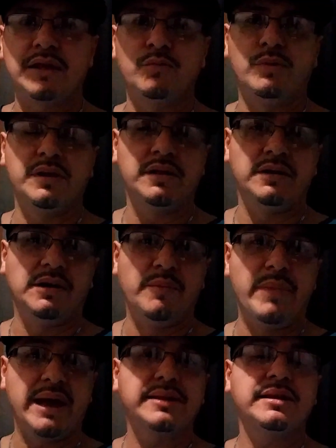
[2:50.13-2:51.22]
One's a
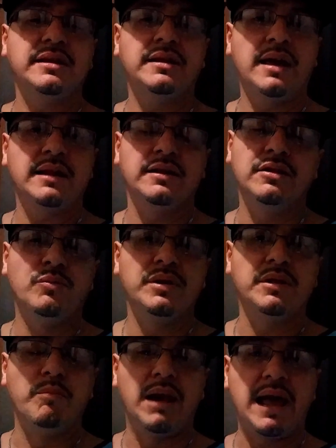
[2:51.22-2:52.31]
Mexican gang, the other one's
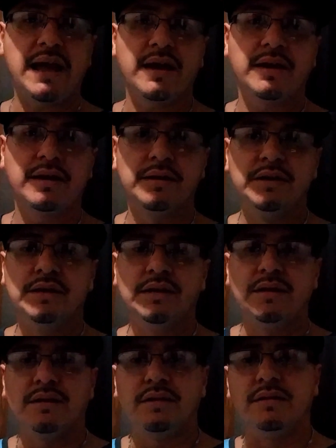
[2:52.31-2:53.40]
a black.
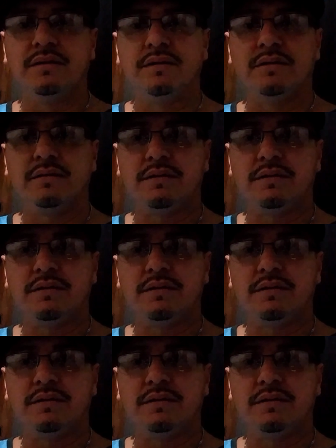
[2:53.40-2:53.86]
The